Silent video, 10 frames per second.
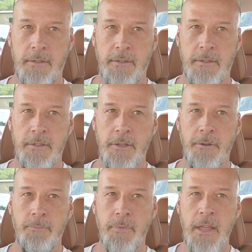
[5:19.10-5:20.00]

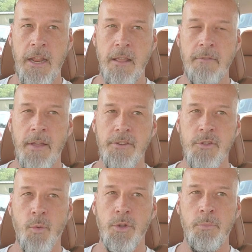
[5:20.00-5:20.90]
So in any event,
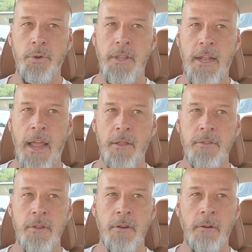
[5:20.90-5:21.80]
just wanted to put that out
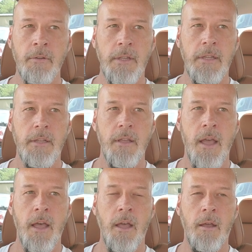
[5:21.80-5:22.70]
there.
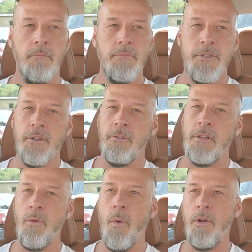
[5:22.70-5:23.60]

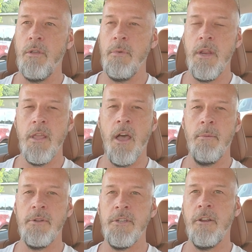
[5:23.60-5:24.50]
Certainly welcome any
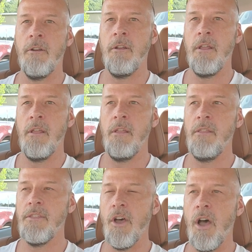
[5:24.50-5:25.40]
commentary,
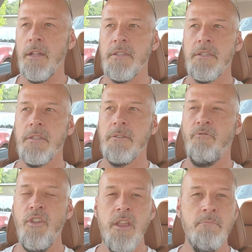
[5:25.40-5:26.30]
thoughts,
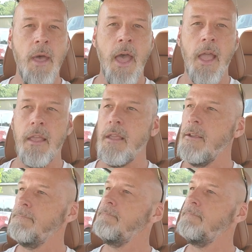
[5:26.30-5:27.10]
feedback.